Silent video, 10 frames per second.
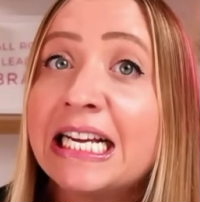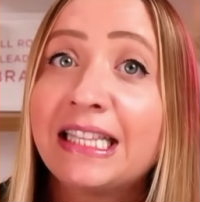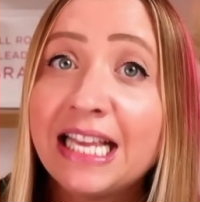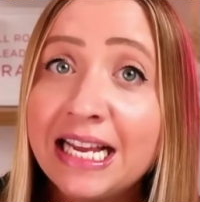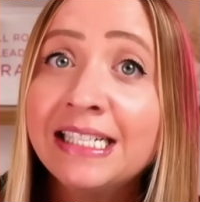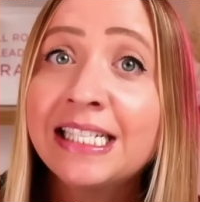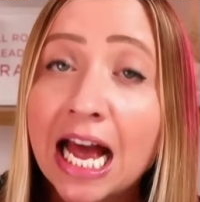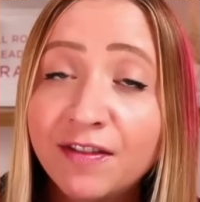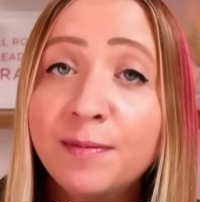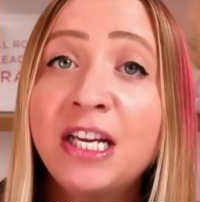things
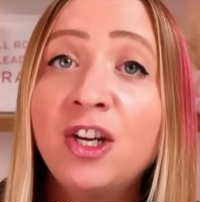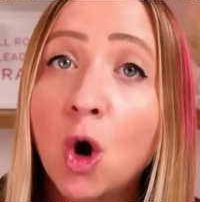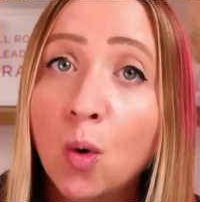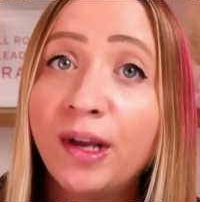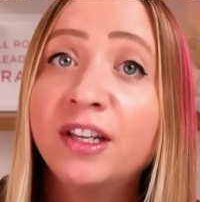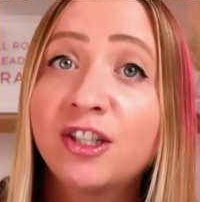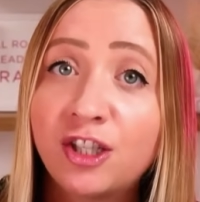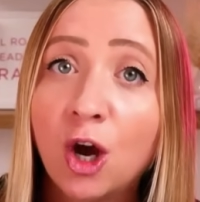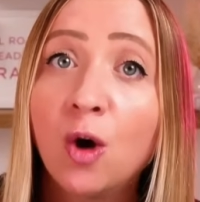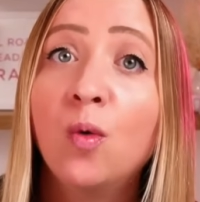haven't been going
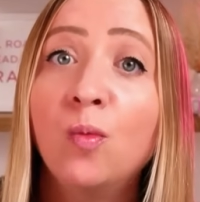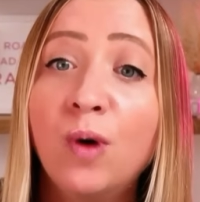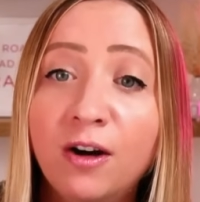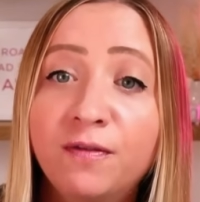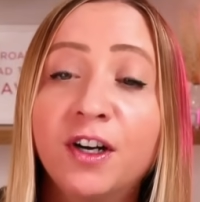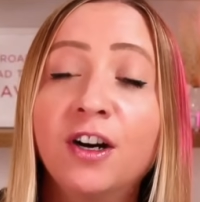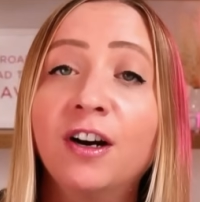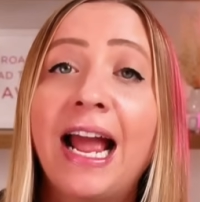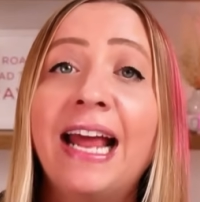so well for her,